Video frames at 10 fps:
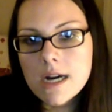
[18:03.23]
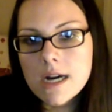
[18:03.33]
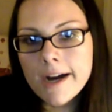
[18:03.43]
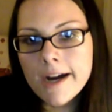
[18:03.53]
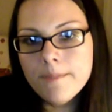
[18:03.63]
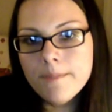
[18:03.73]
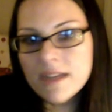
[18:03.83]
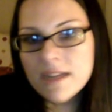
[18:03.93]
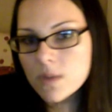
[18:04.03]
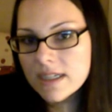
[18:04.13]
It
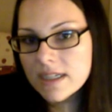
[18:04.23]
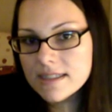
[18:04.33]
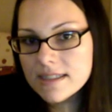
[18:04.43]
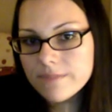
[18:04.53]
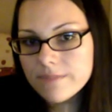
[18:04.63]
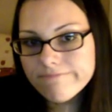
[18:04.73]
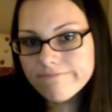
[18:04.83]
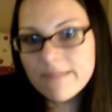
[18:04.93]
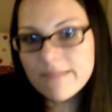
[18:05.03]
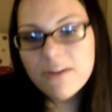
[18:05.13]
is what it is.
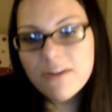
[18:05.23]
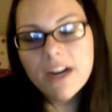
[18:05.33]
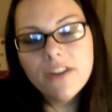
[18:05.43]
I'm very,